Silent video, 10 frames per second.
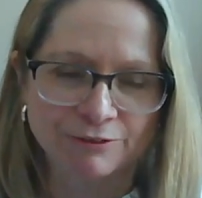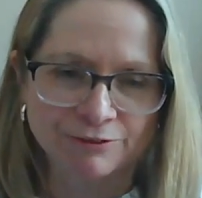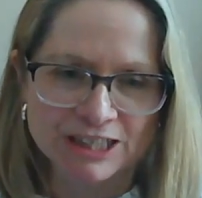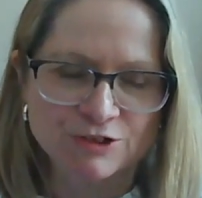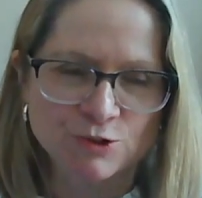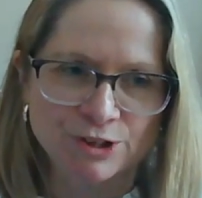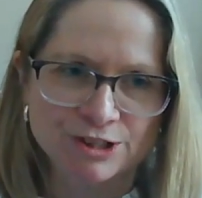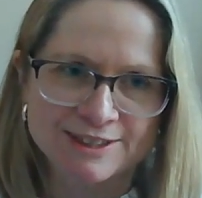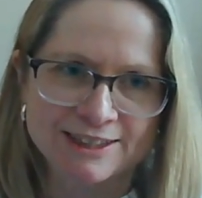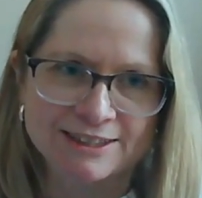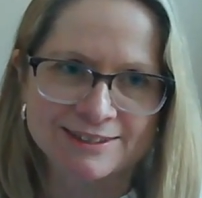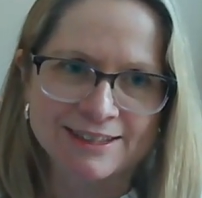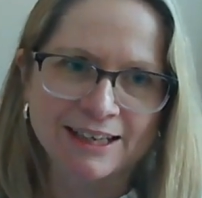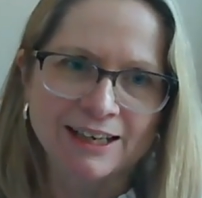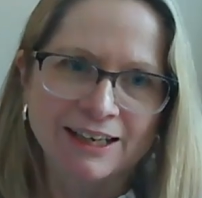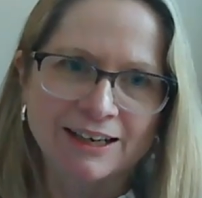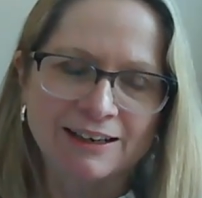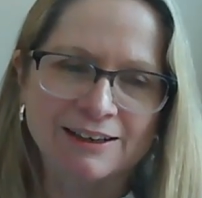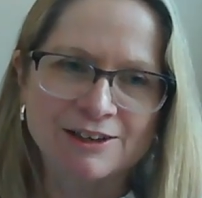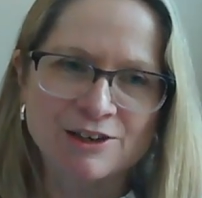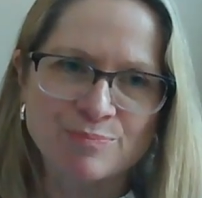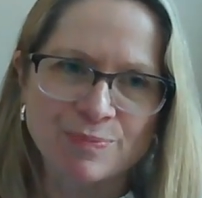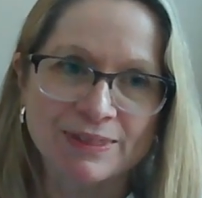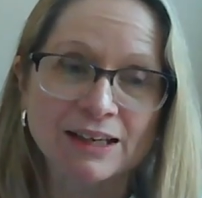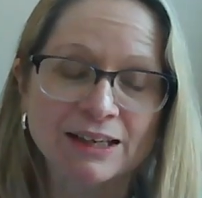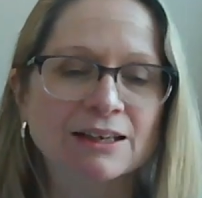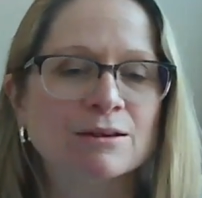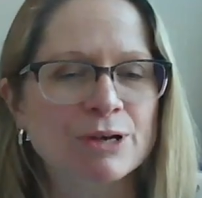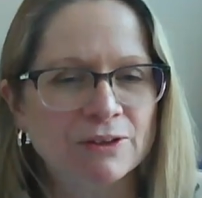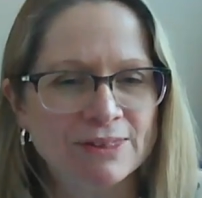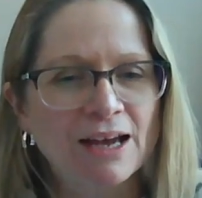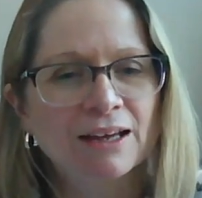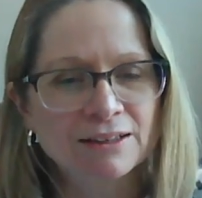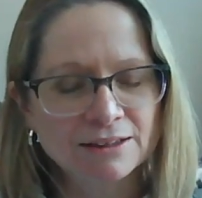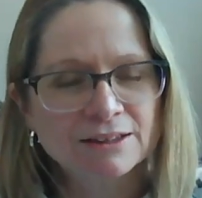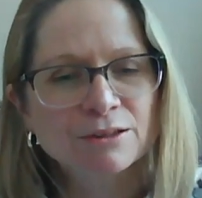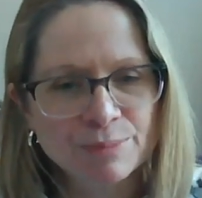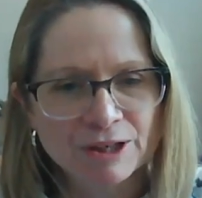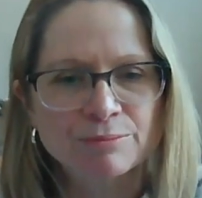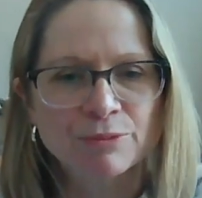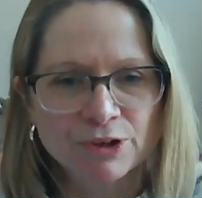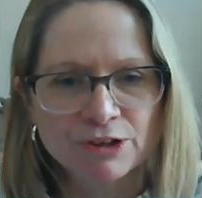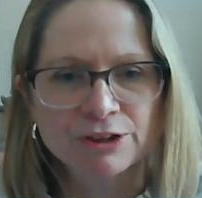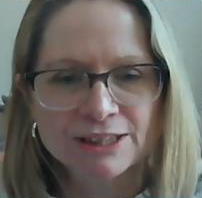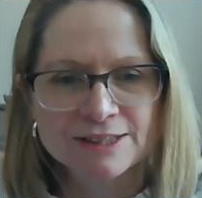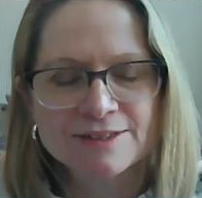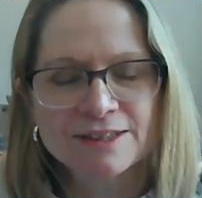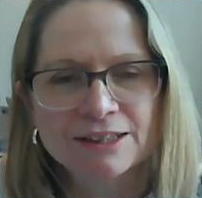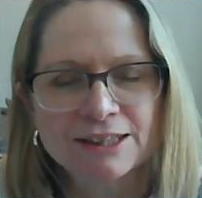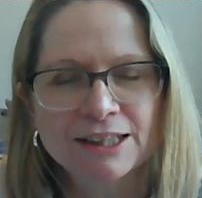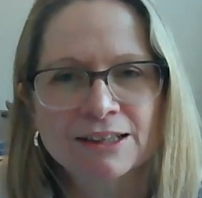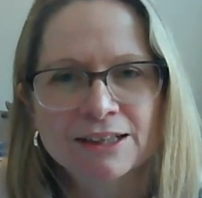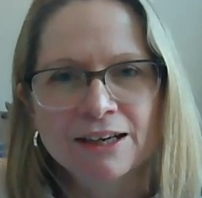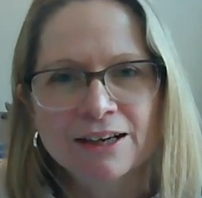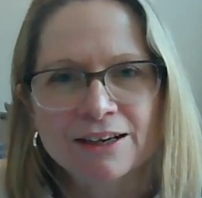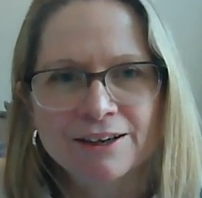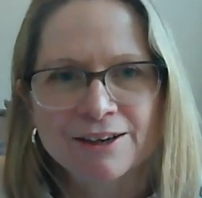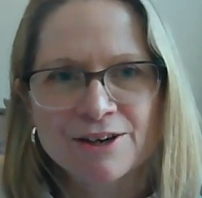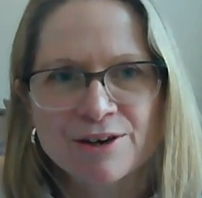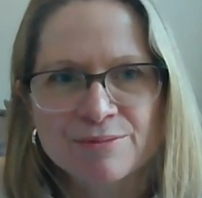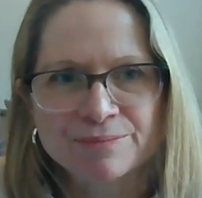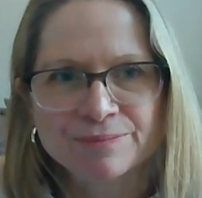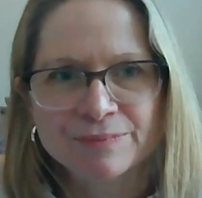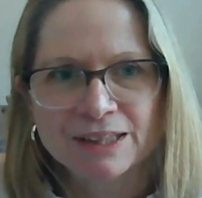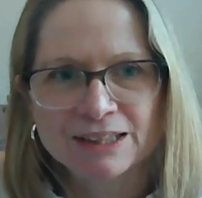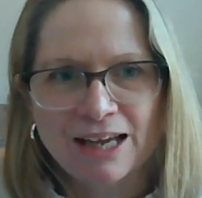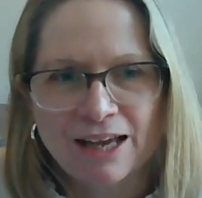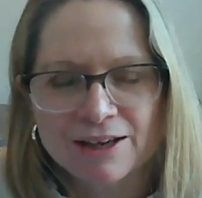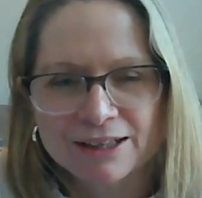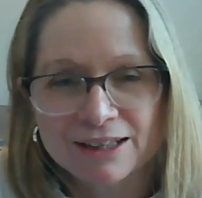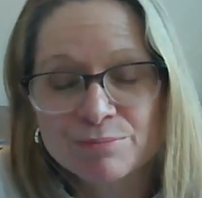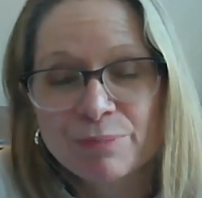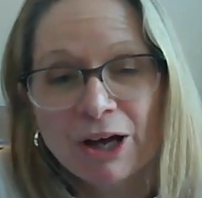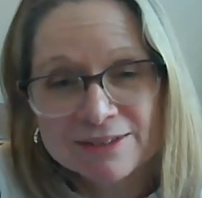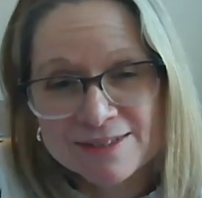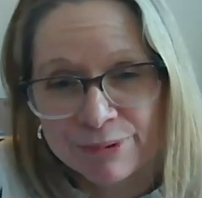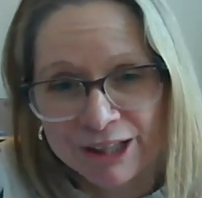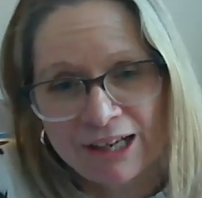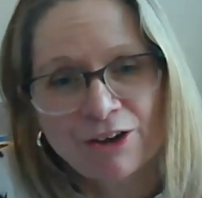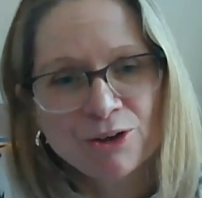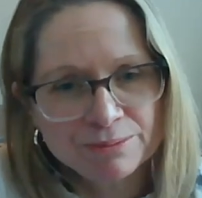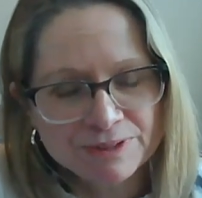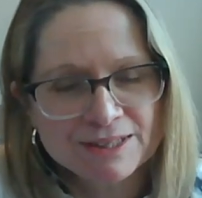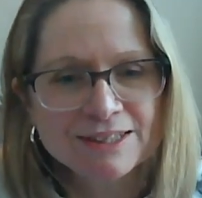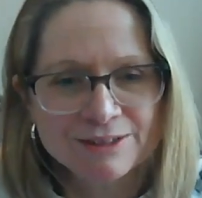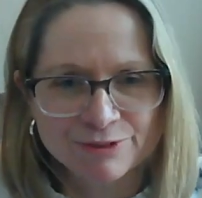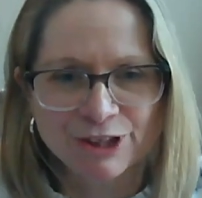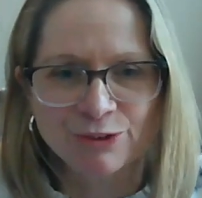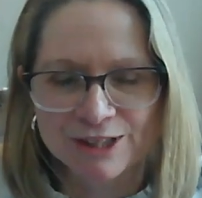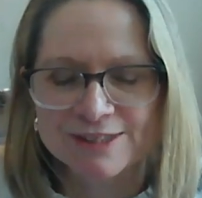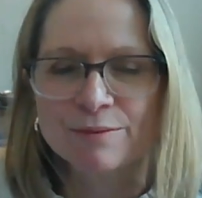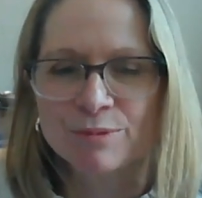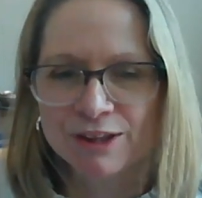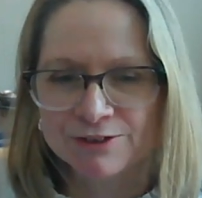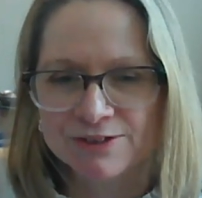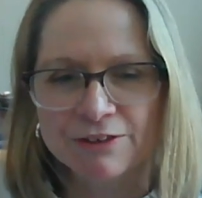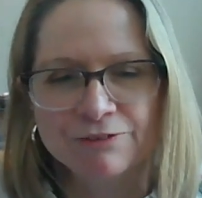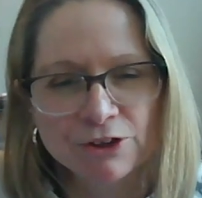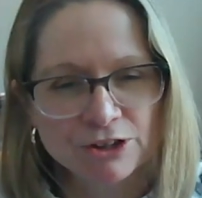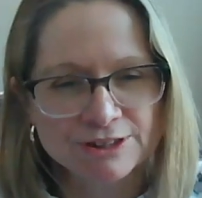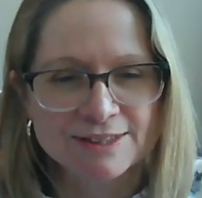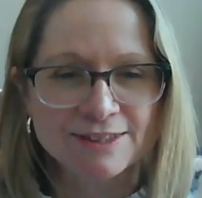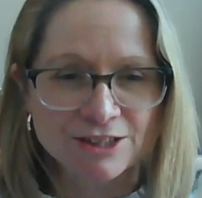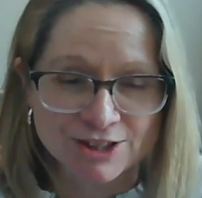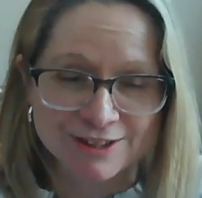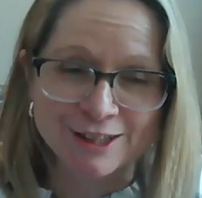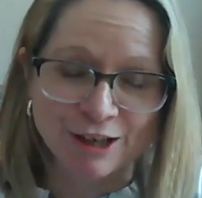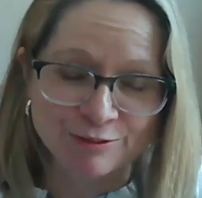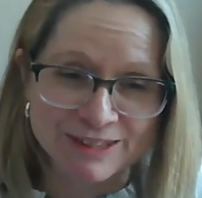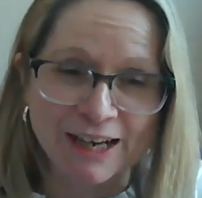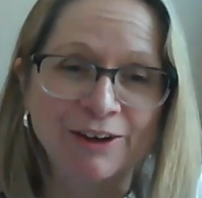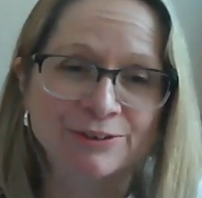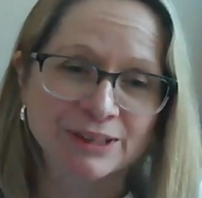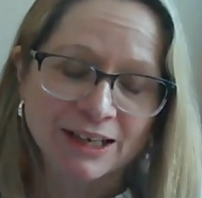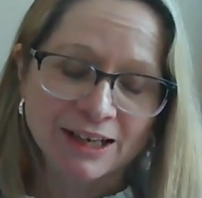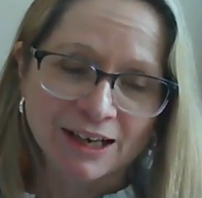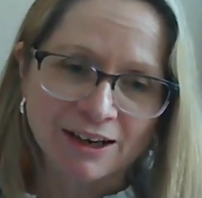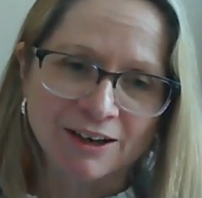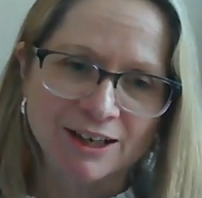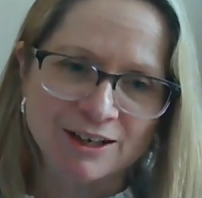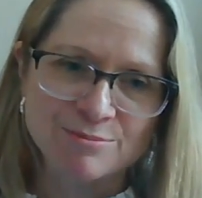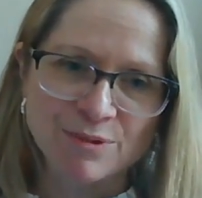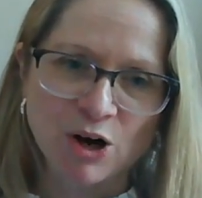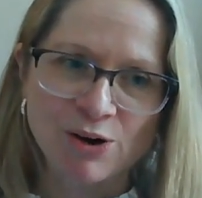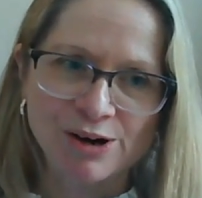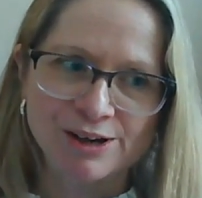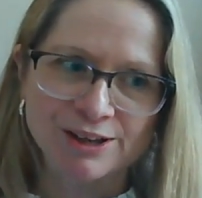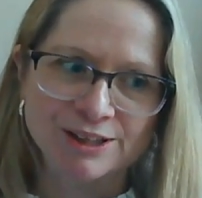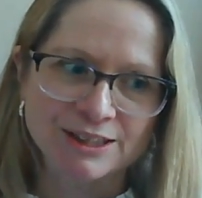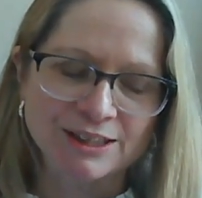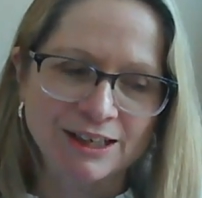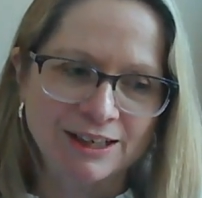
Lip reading: of resources, thinking about that a little bit more holistically can possibly help to do, when some of those difficult decisions come down on